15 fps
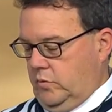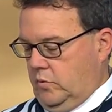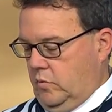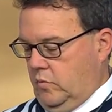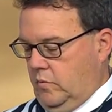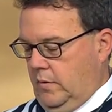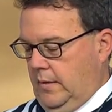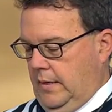
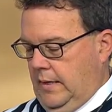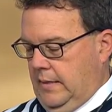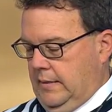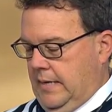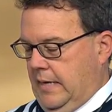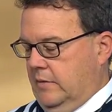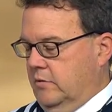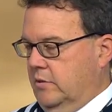So,
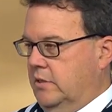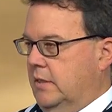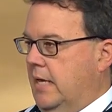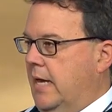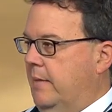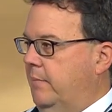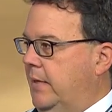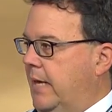Dr.
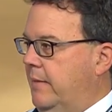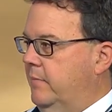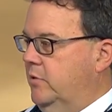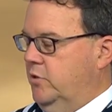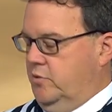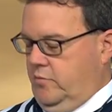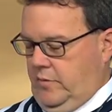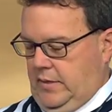Slime
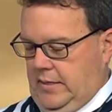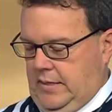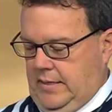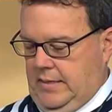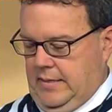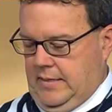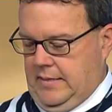chemistry.